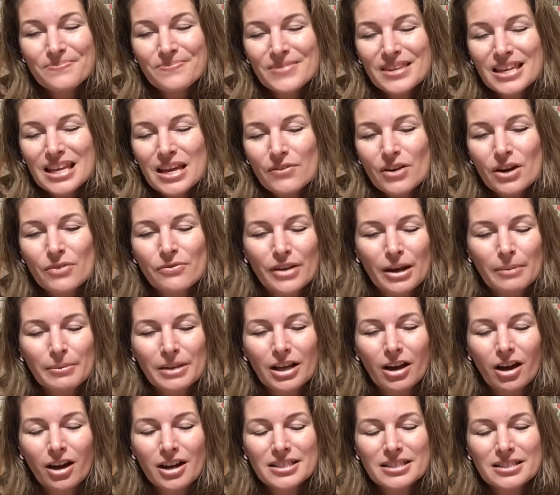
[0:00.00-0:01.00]
give our family
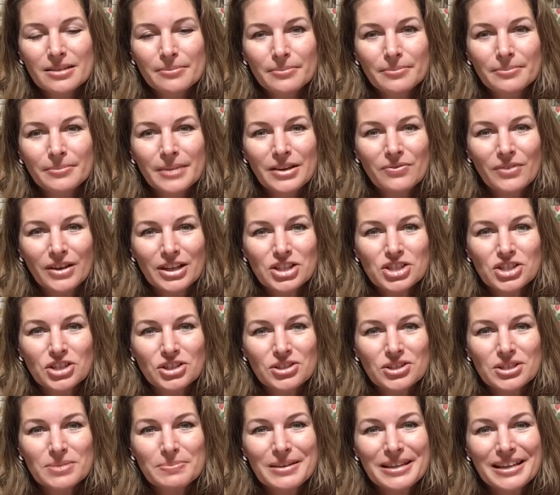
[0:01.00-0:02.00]
awesome
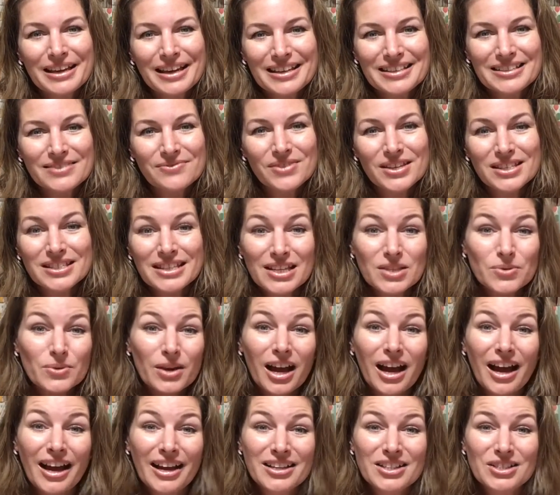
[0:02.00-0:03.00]
adventures because of this. That's
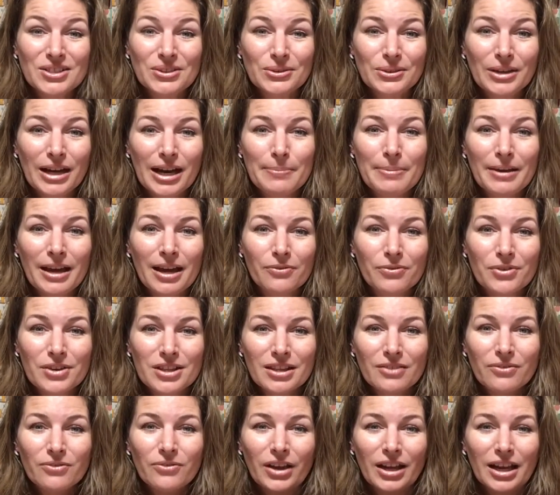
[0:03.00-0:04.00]
what I do. I pay for
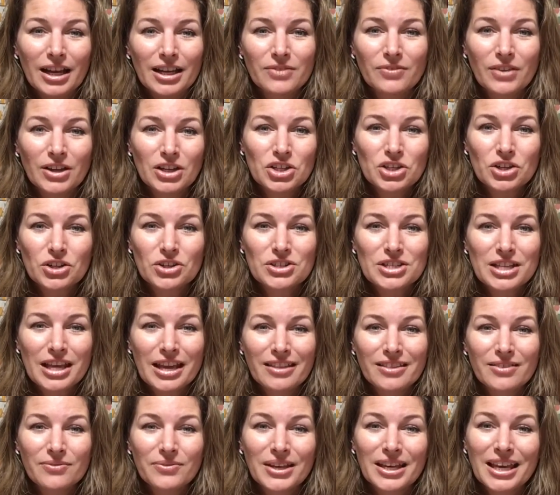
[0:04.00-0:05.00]
the adventures
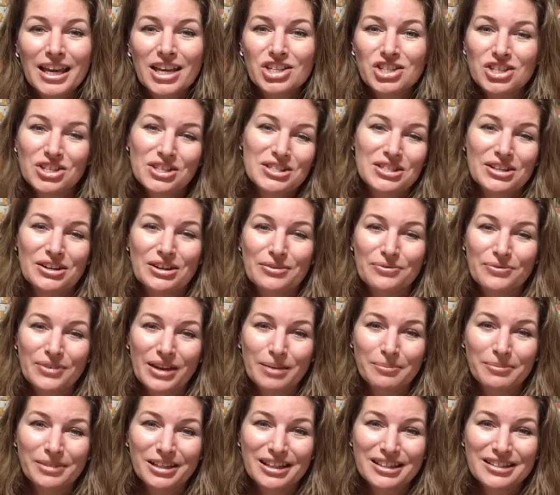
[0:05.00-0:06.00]
and the vacations in our
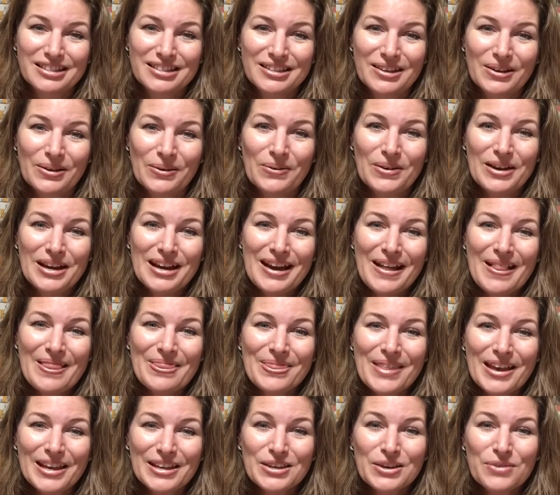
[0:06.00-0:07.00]
family. So
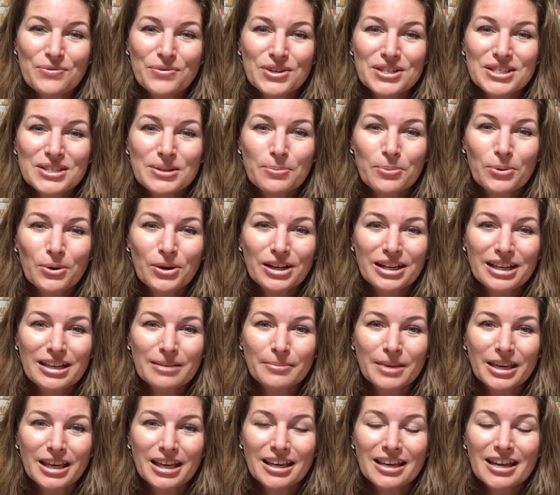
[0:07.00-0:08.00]
thank you for supporting
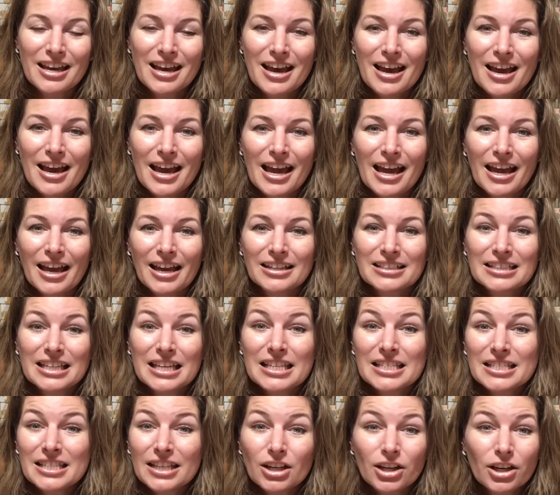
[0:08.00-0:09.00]
me, and
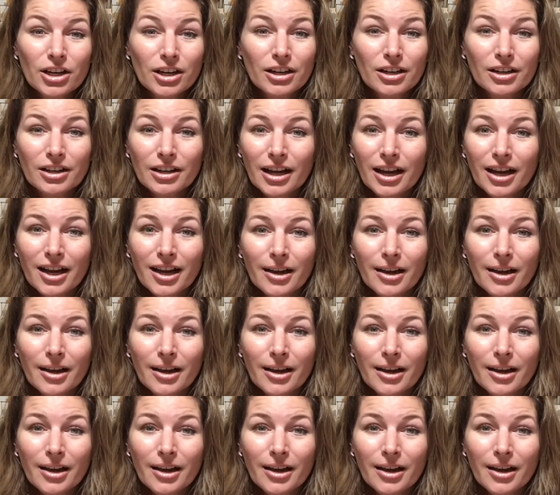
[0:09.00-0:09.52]
consider